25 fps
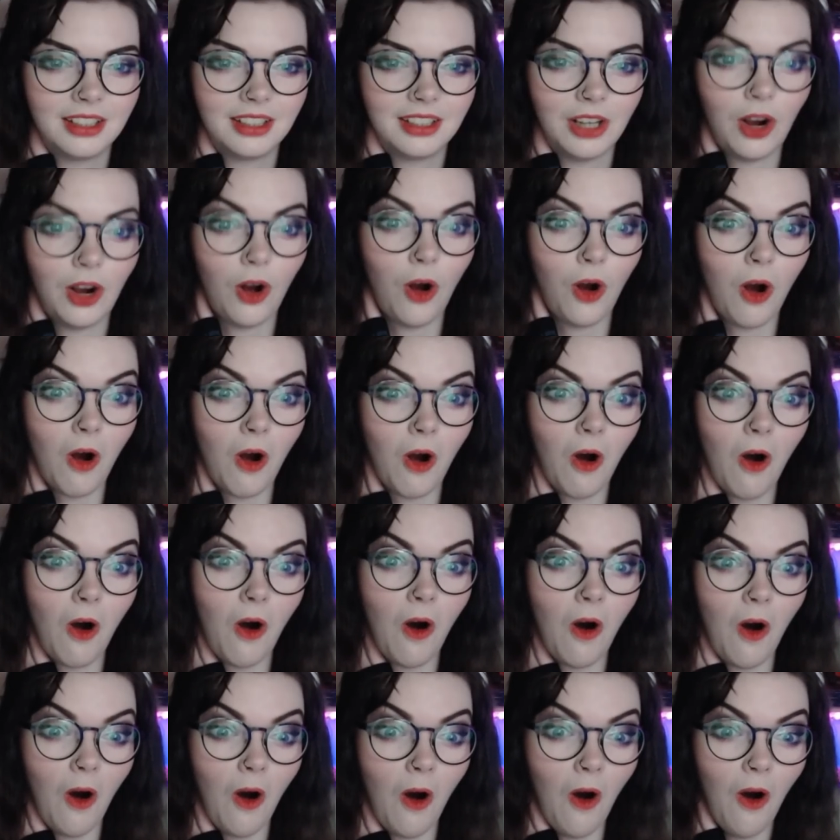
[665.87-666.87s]

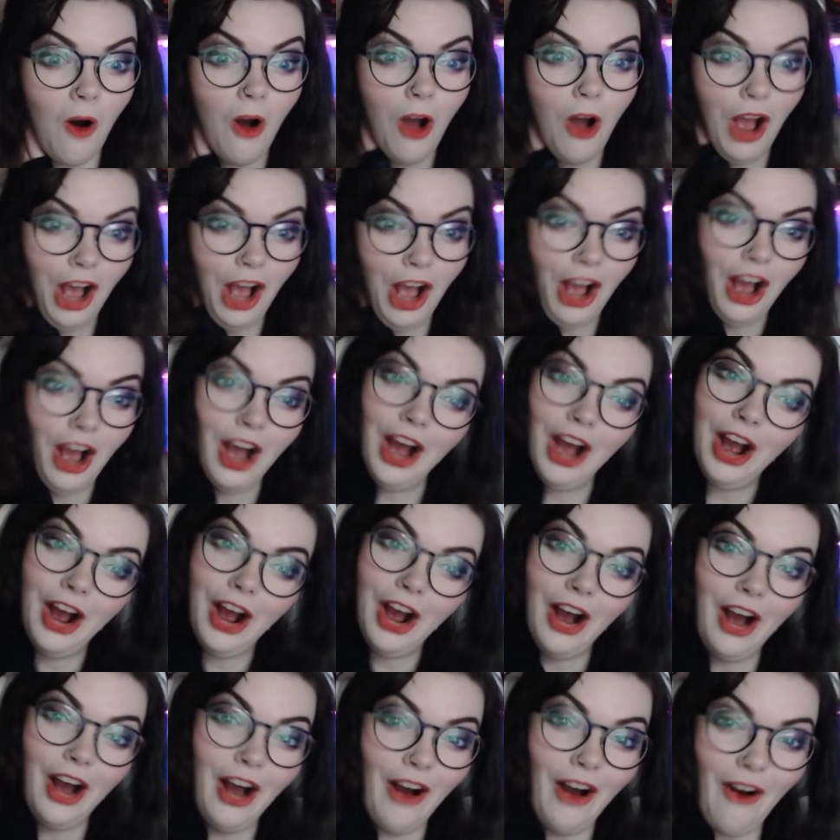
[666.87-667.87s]
Oh!
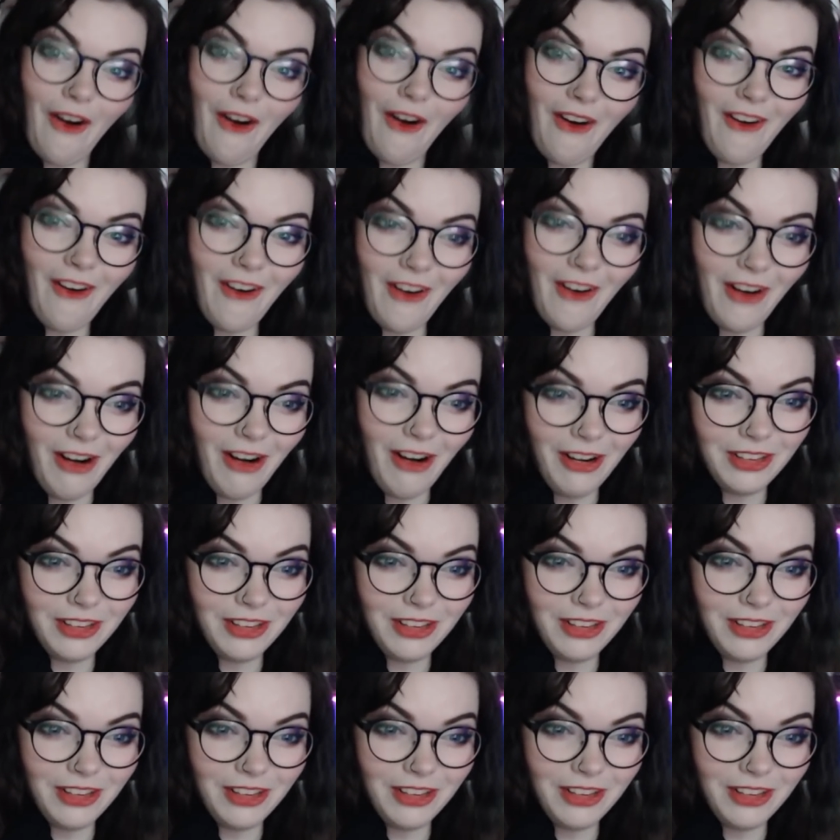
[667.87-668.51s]
Oh,